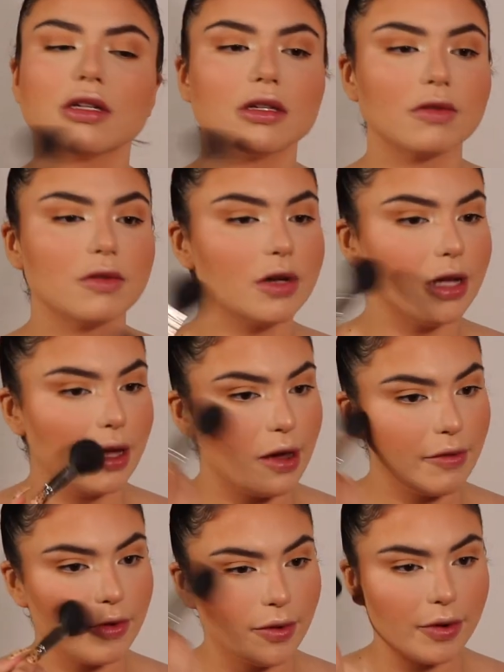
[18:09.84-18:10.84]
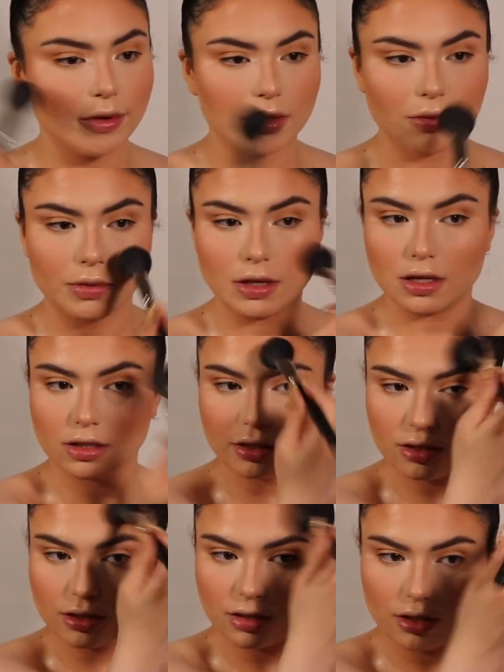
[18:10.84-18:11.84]
I just want to hit everywhere with the blush,
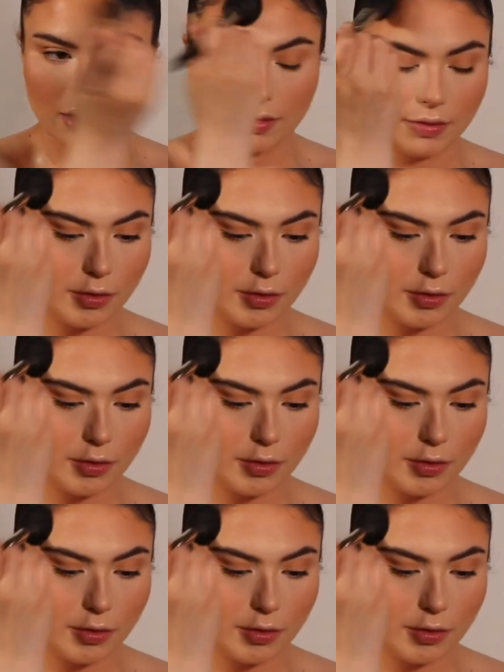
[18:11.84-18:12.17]
so you have